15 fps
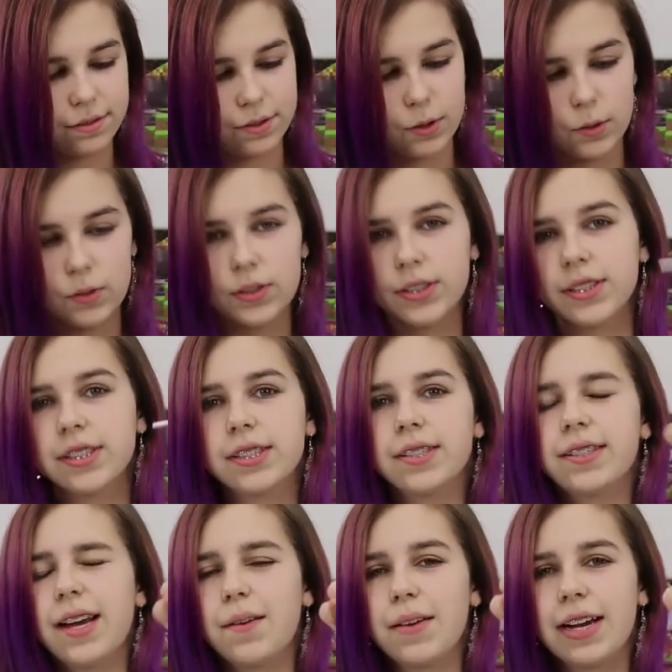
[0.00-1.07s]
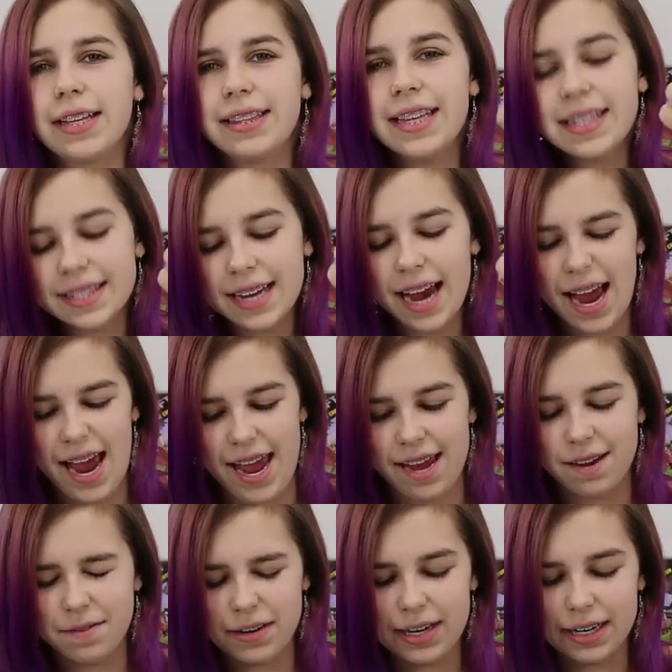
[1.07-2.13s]
Cool. So now we got this guy.
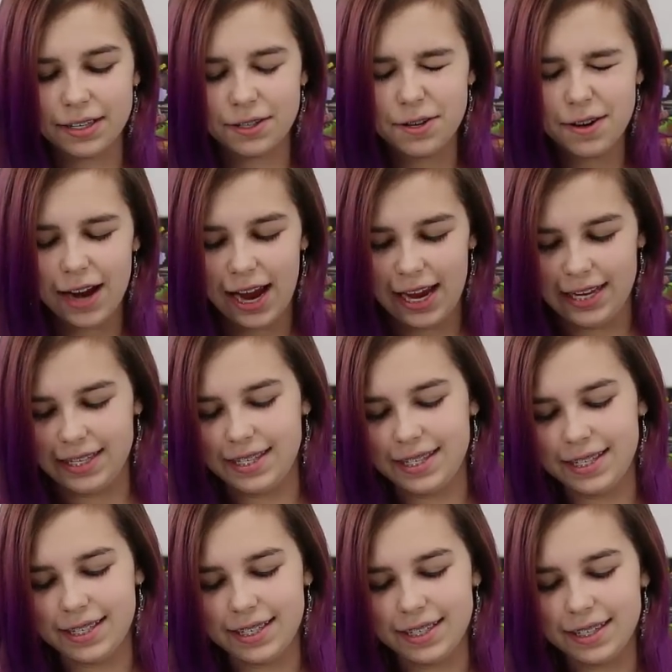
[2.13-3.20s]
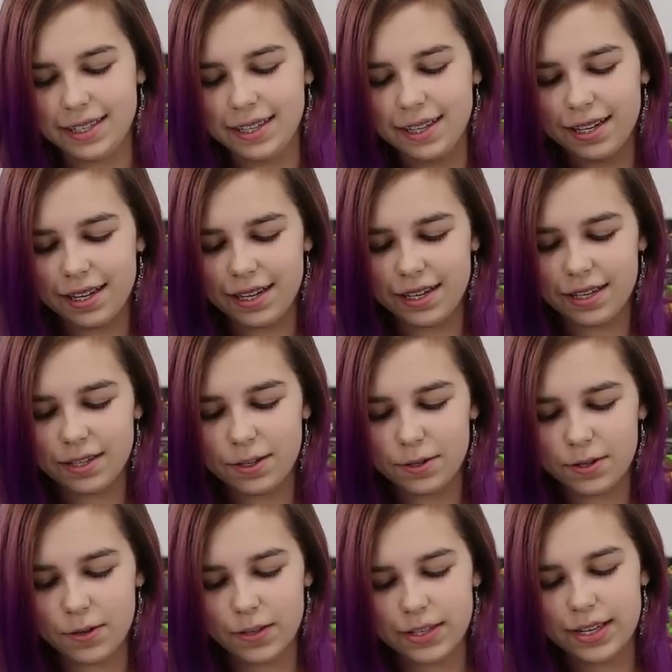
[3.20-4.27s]
We got two guys. Two
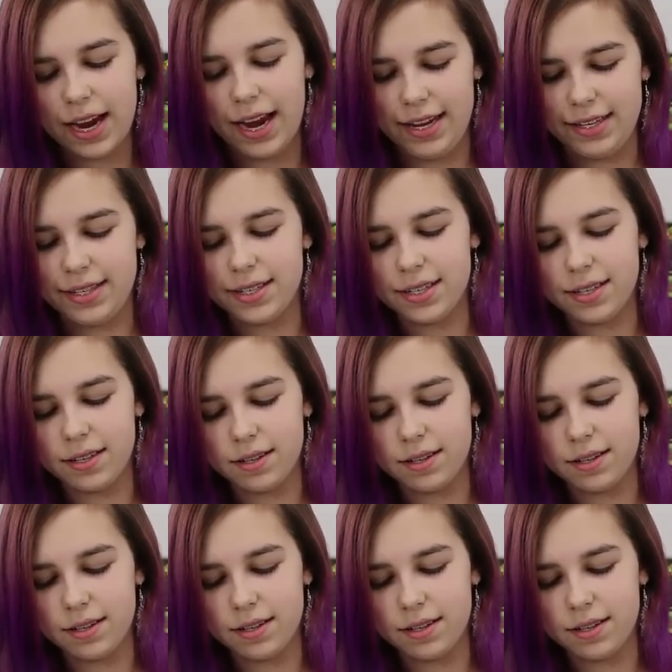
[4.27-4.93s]
swords guys.